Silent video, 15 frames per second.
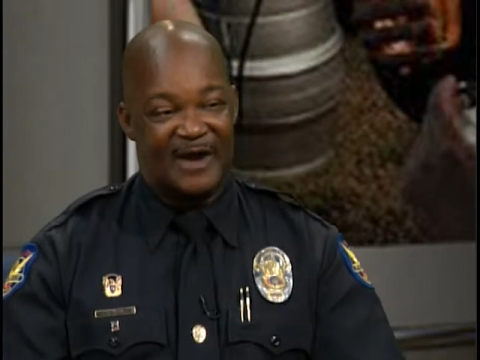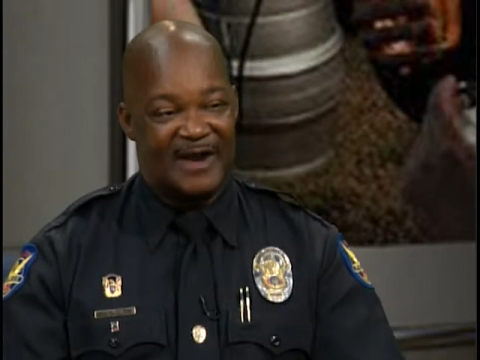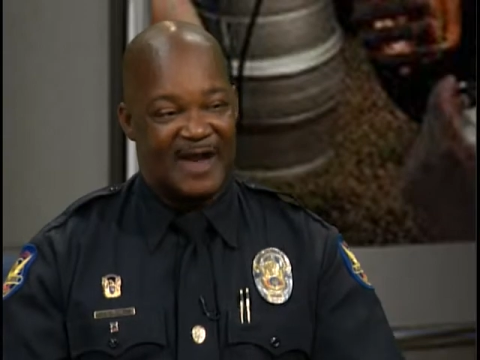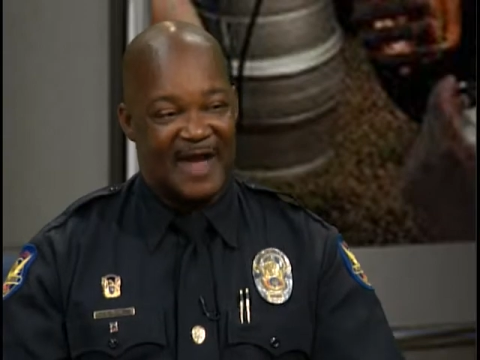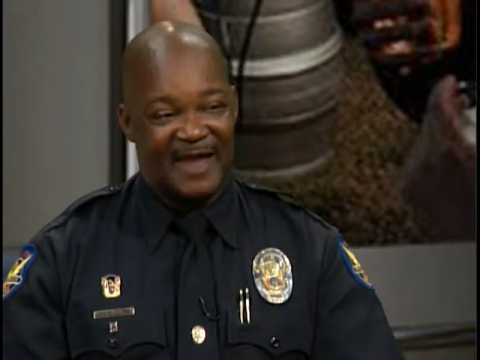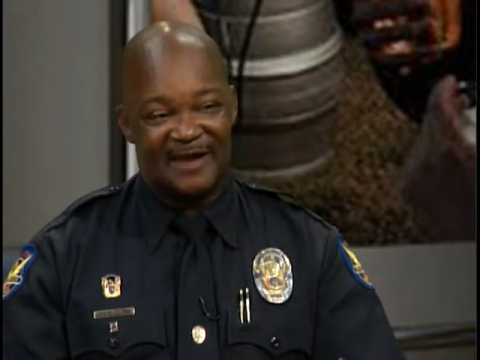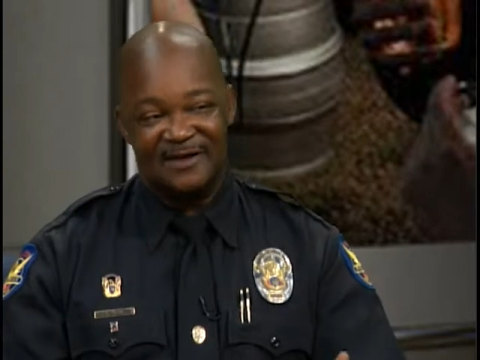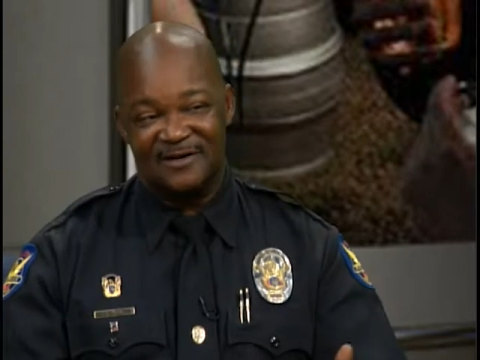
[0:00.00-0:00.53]
one
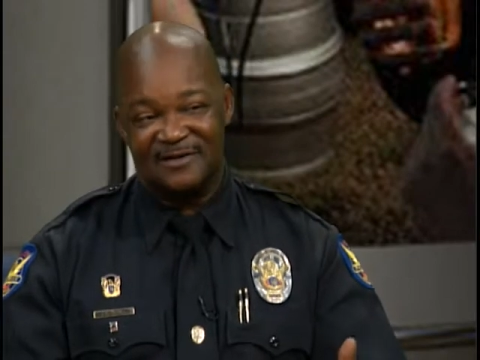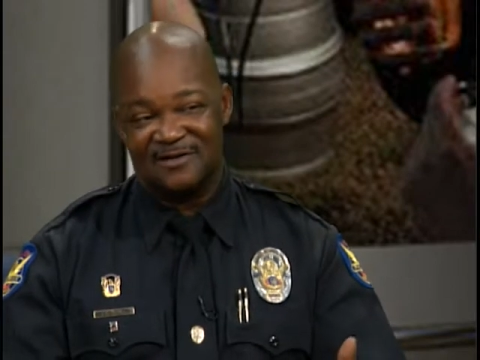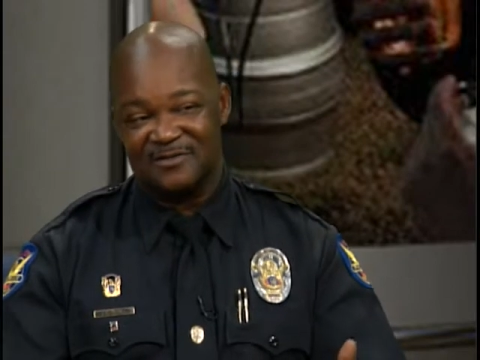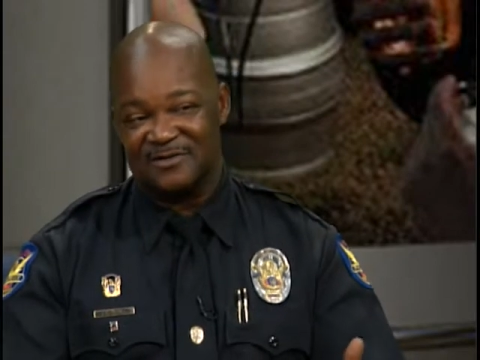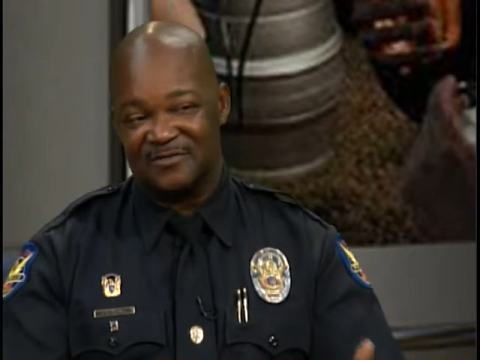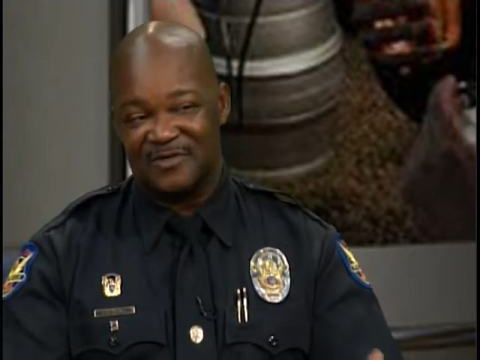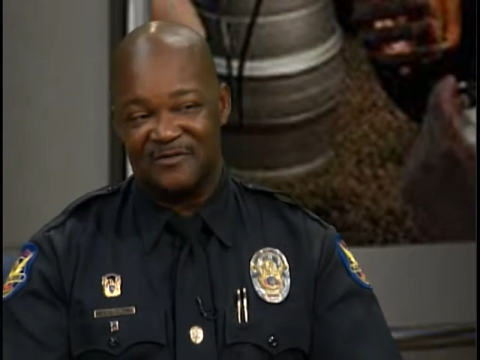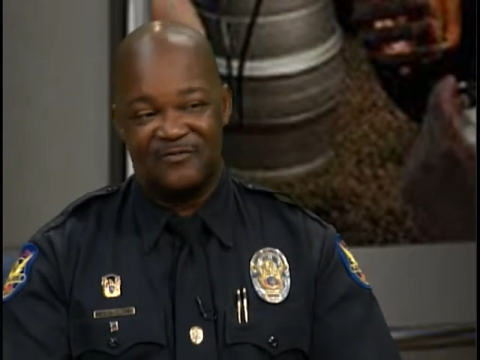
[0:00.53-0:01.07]
night into
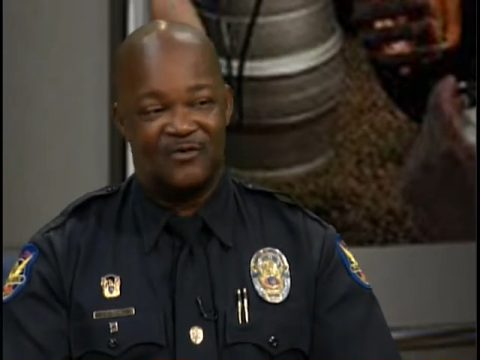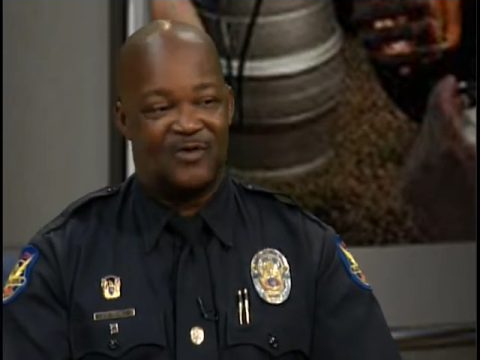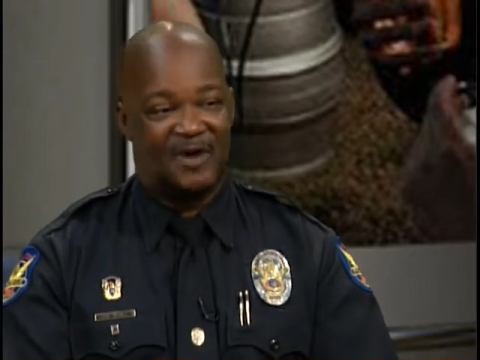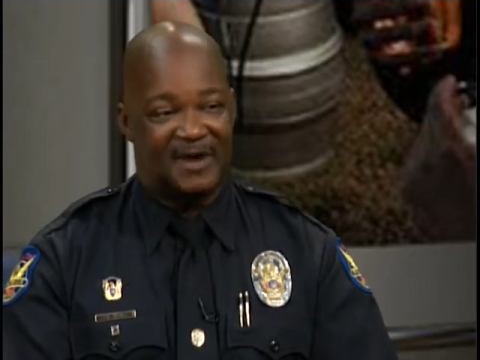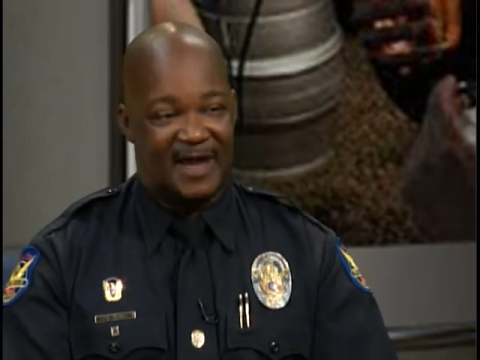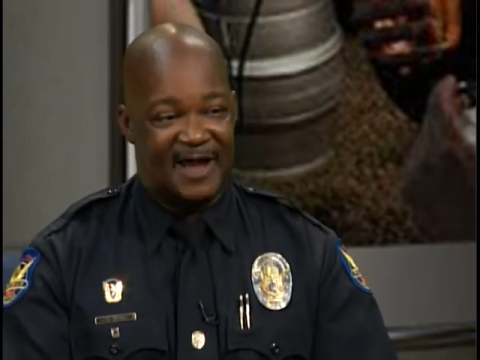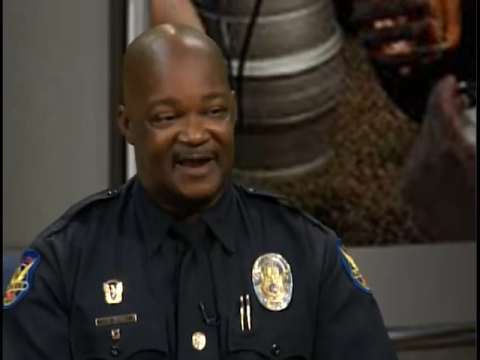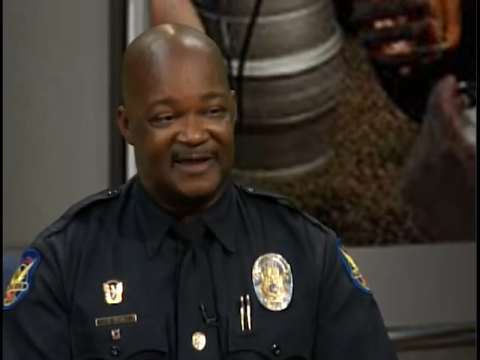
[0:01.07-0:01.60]
two, three,
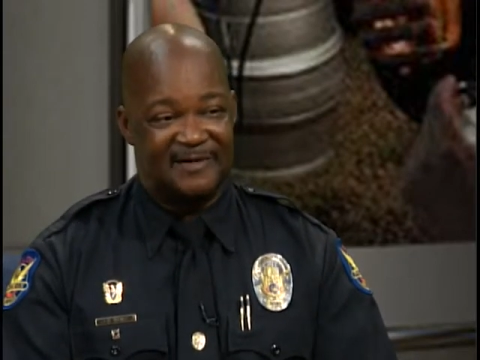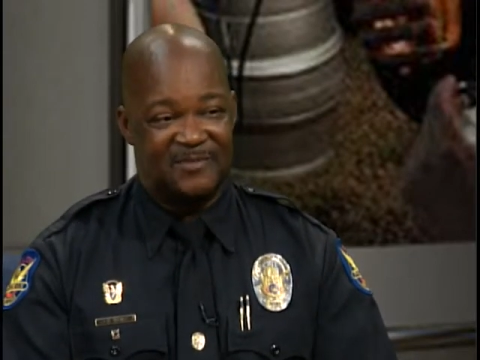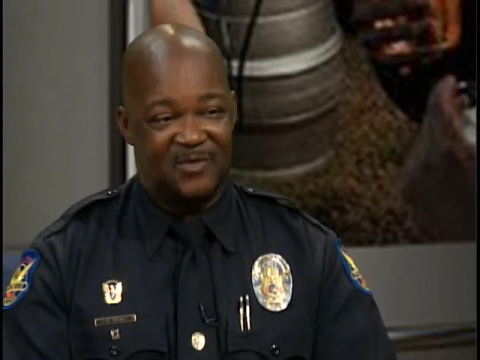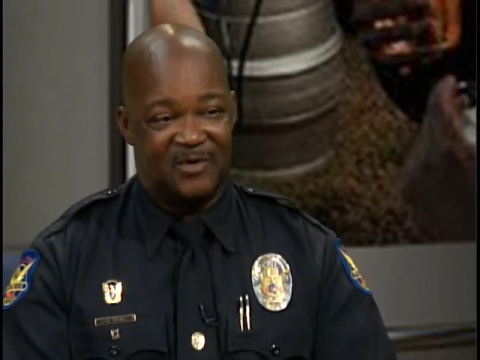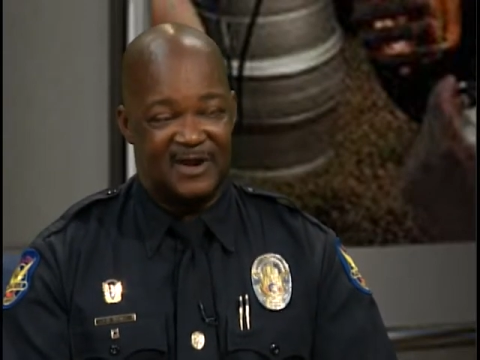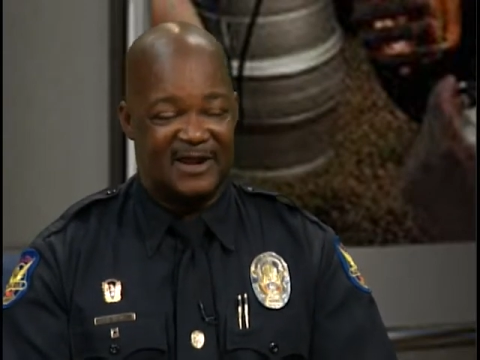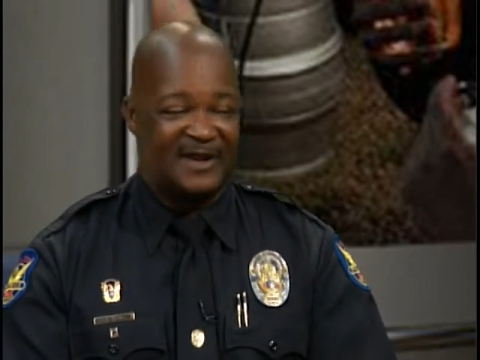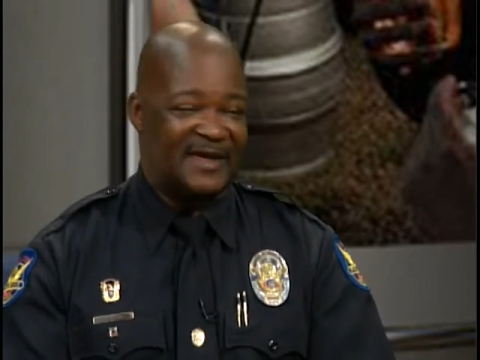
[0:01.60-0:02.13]
four o'clock in the
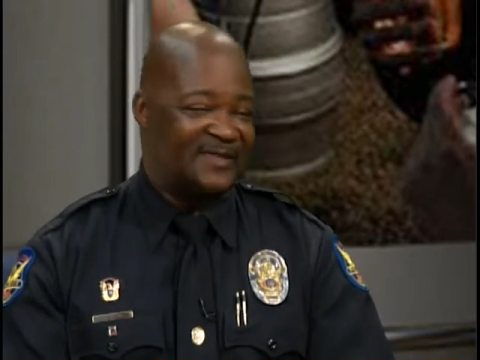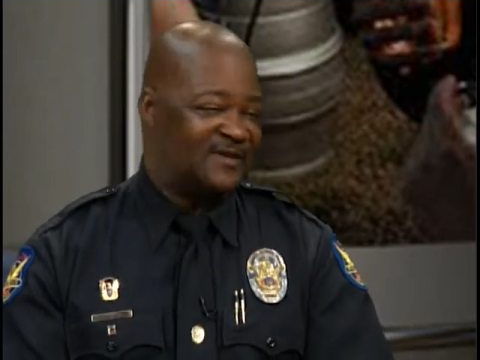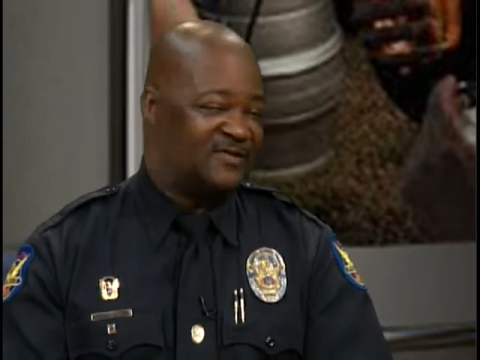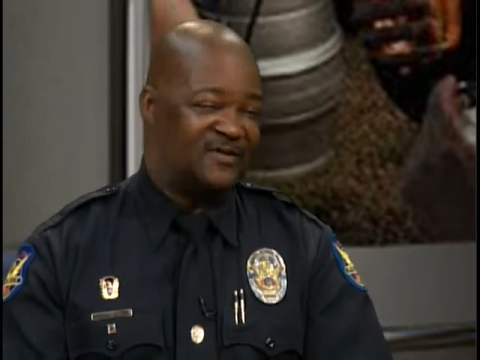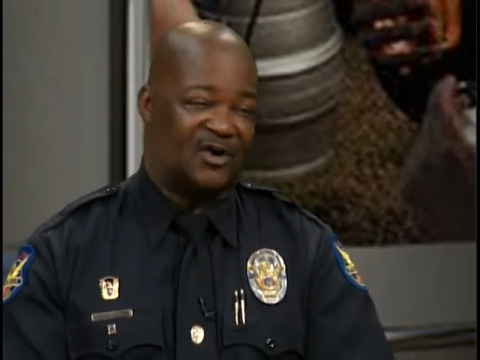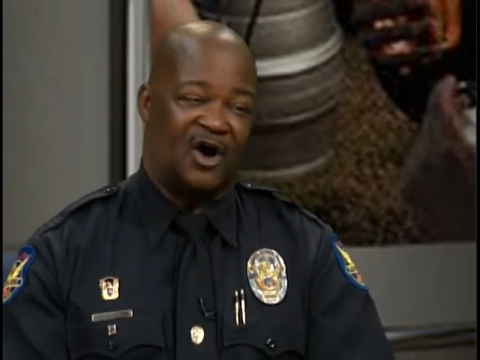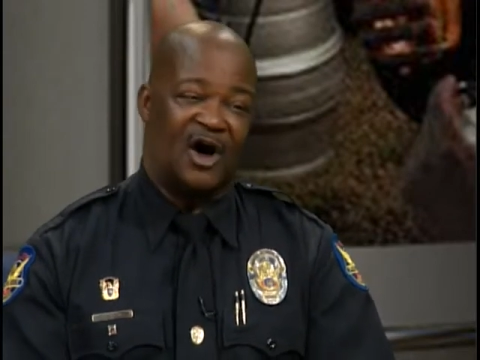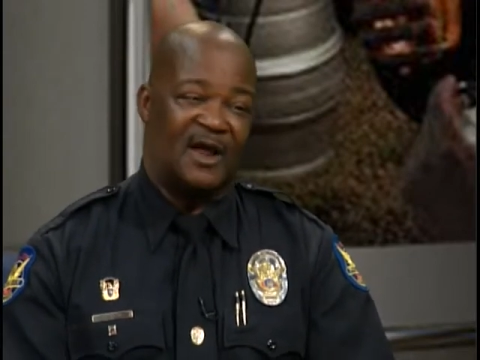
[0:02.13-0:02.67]
morning, and
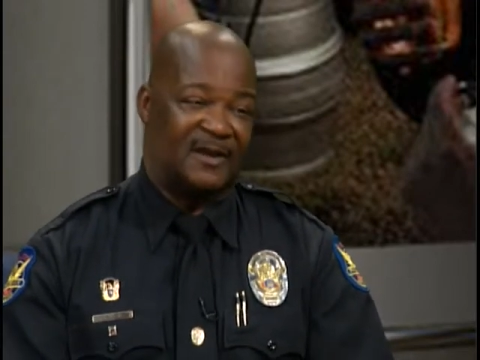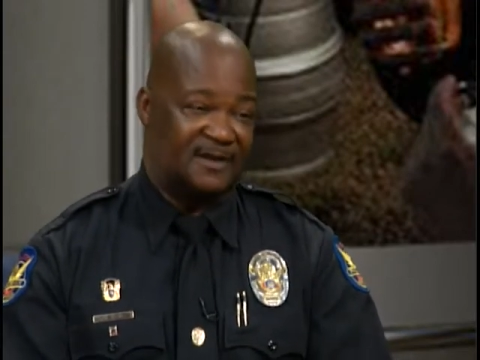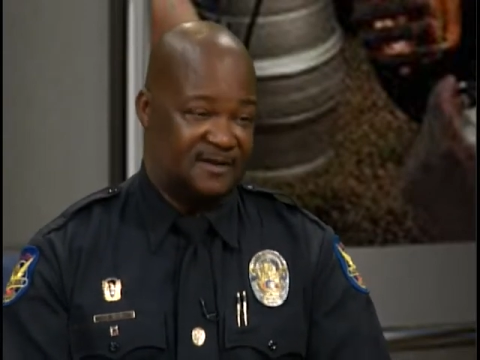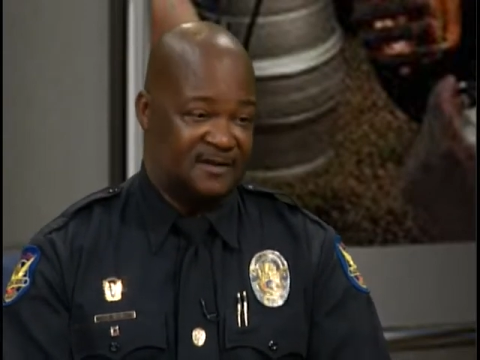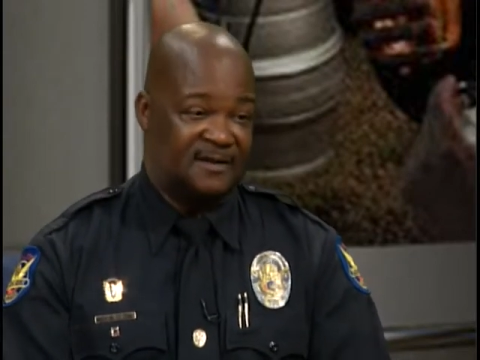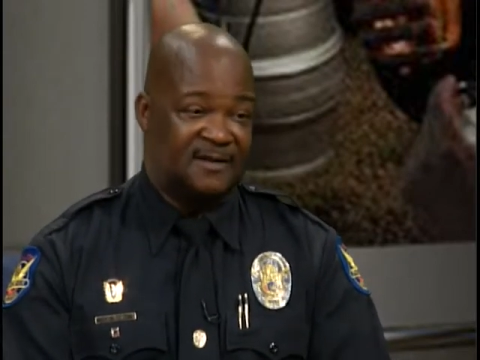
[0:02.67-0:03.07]
then they're gone.